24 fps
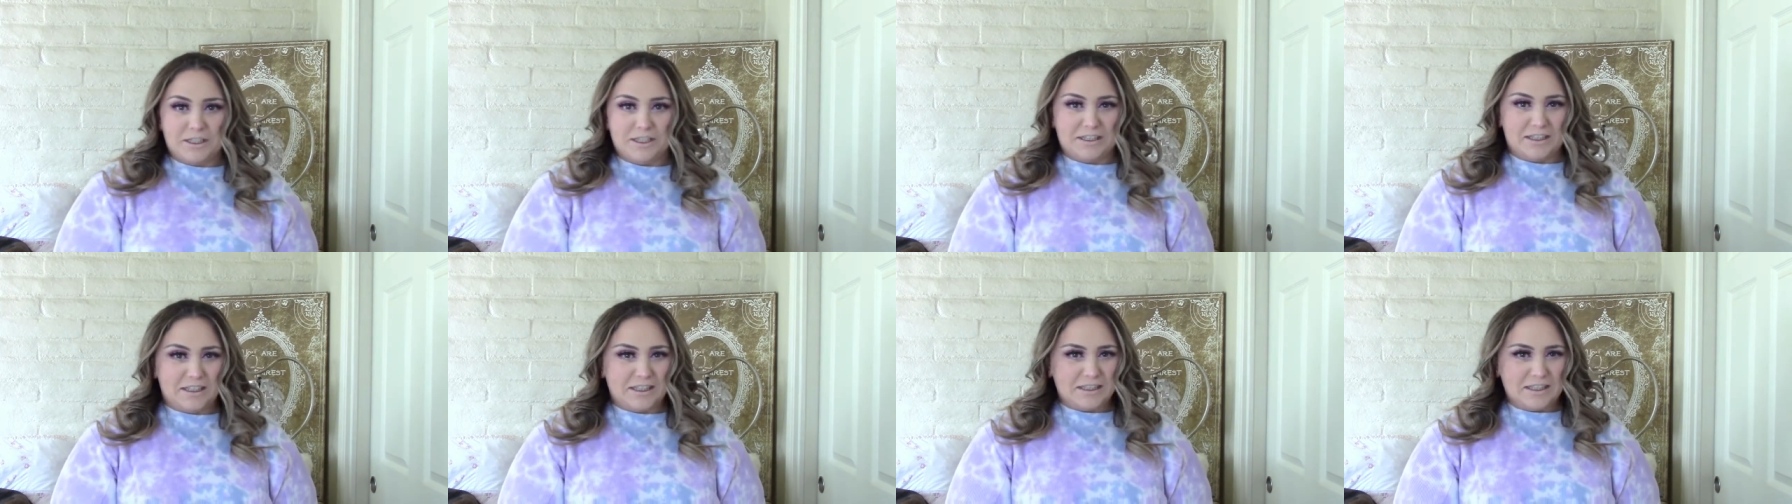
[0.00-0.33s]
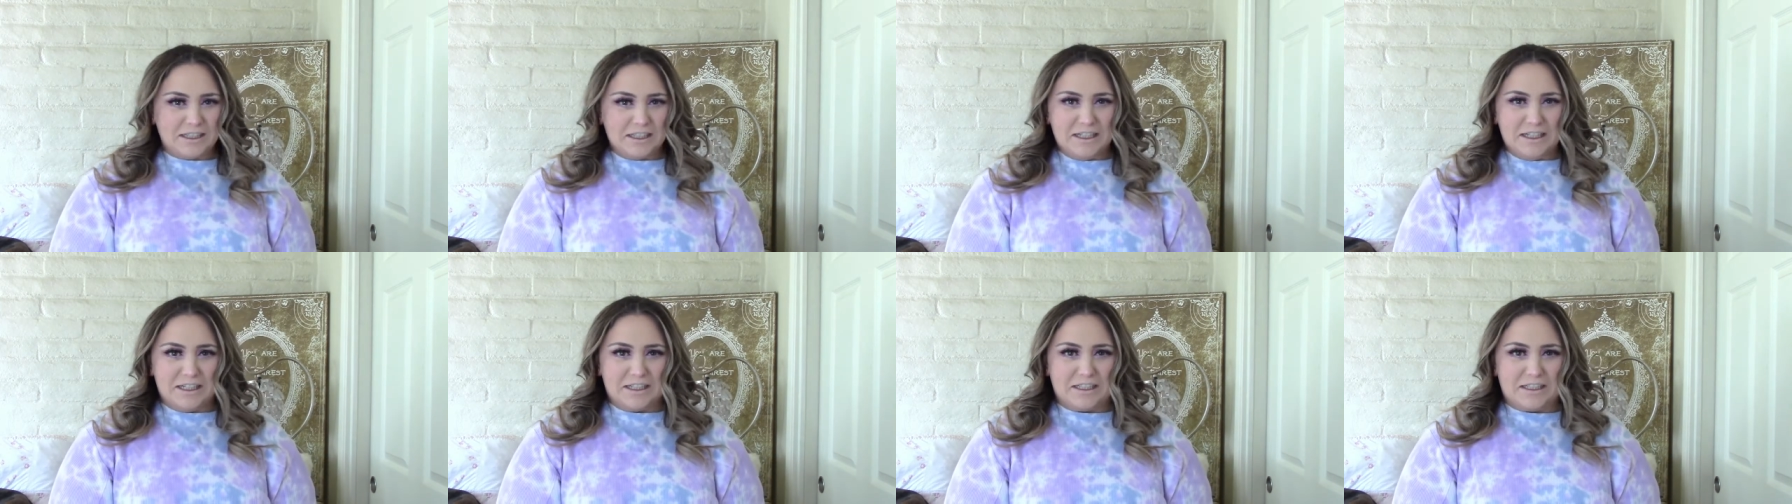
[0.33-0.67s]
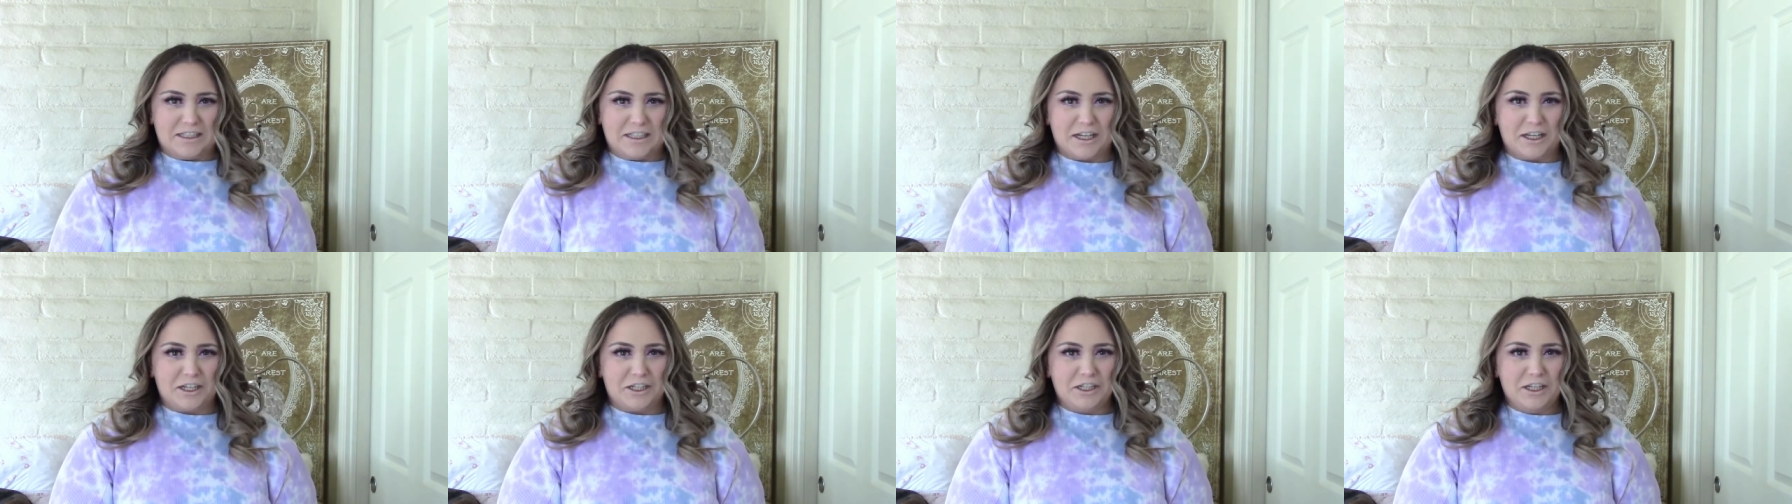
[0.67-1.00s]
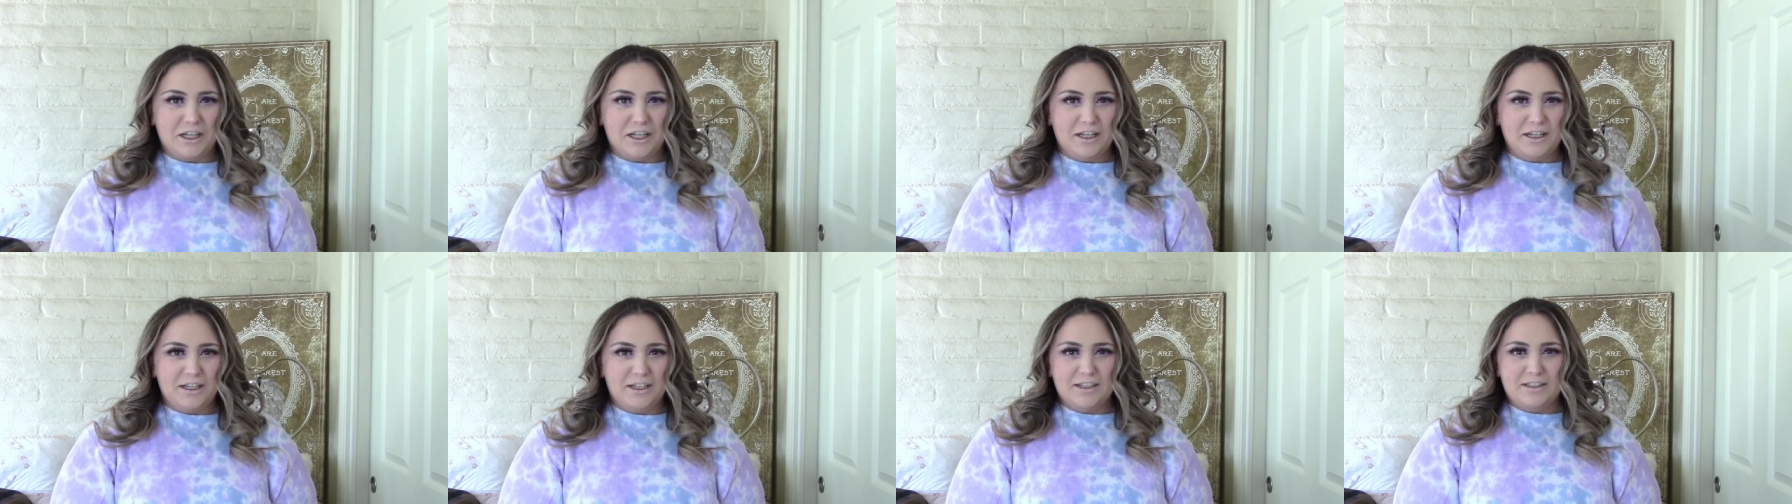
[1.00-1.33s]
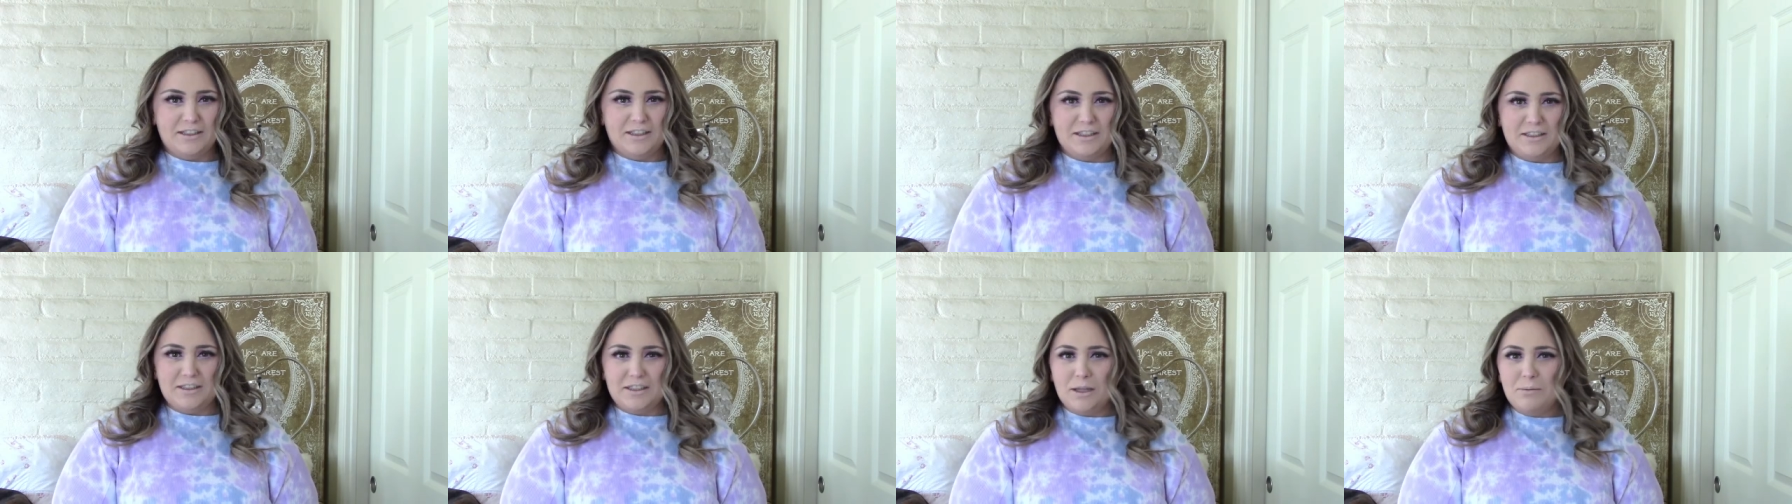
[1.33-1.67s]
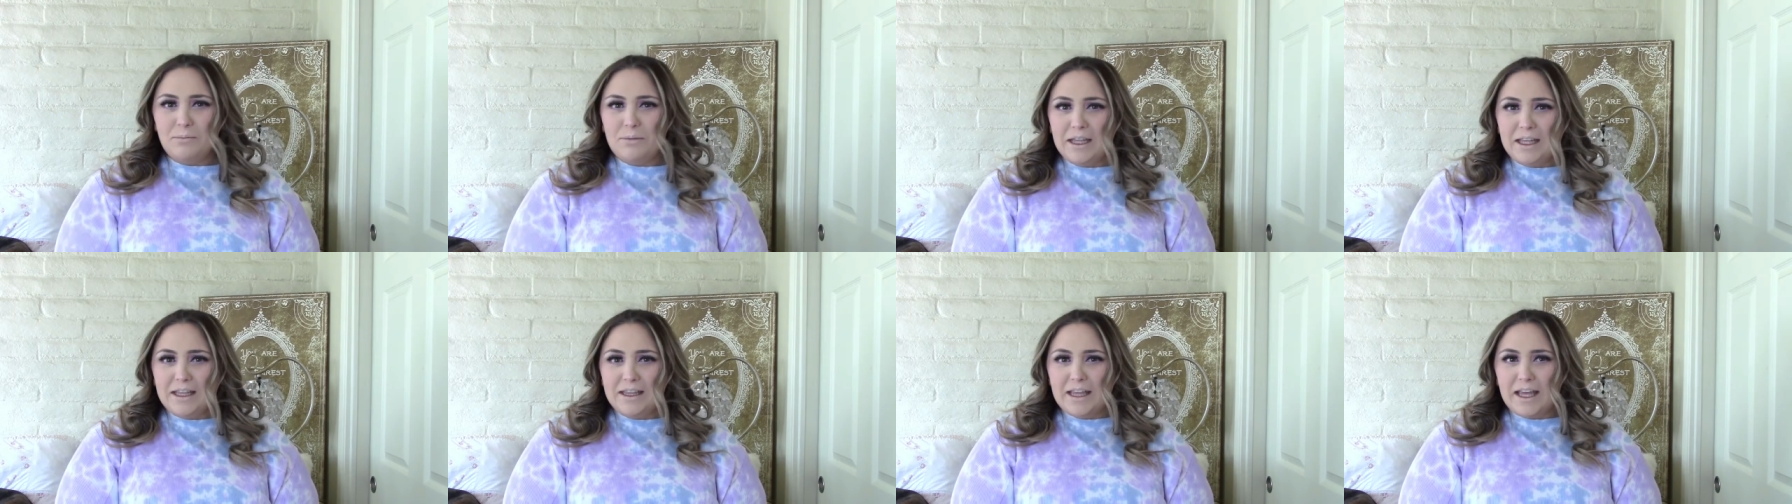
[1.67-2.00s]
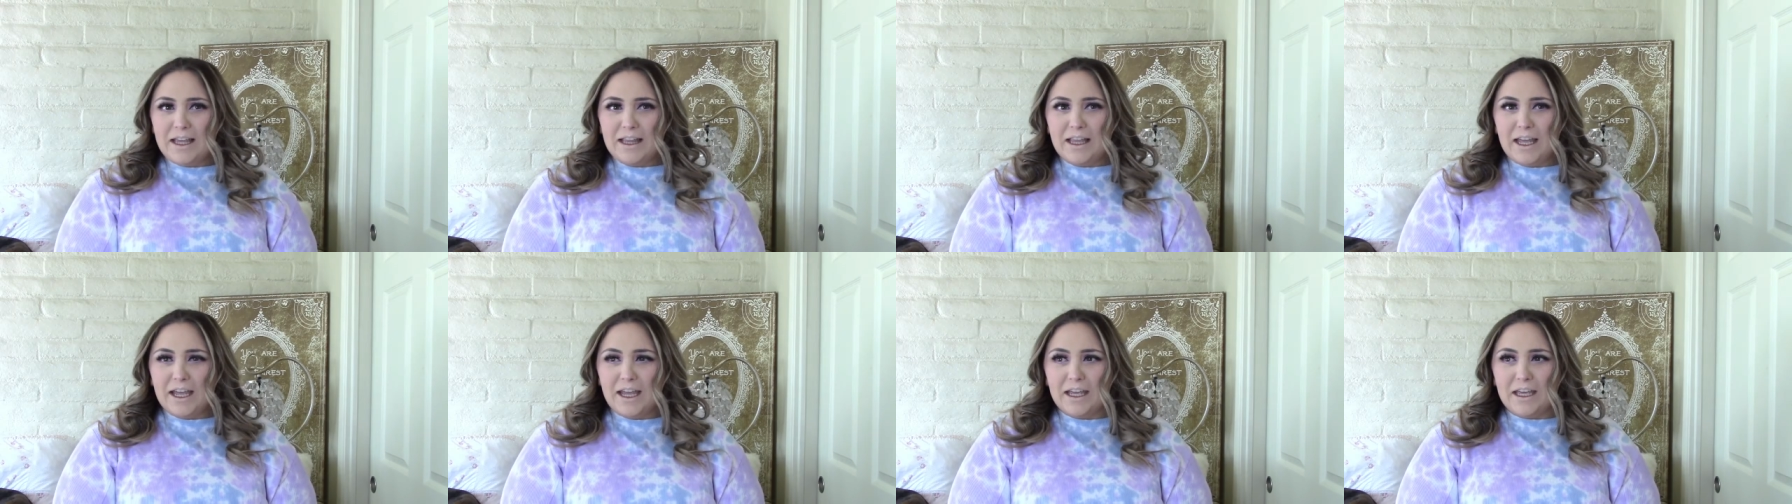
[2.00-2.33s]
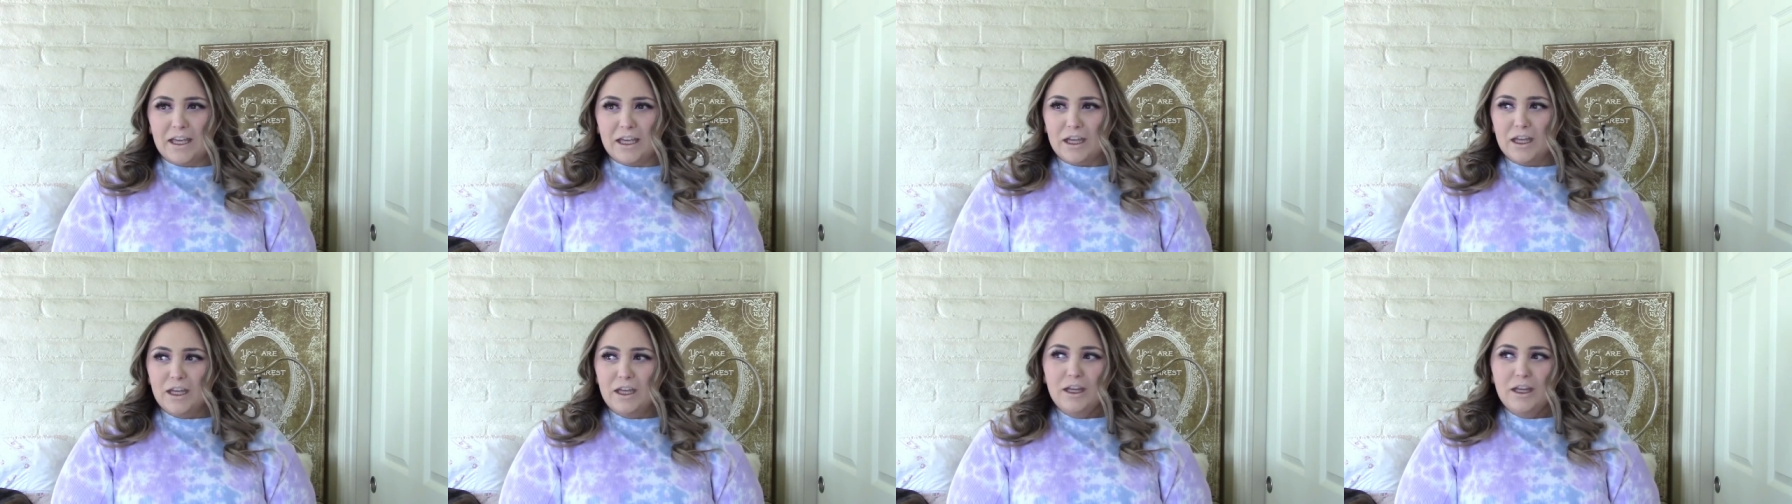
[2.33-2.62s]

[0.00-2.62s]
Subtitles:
Is this an addiction? Is this something that like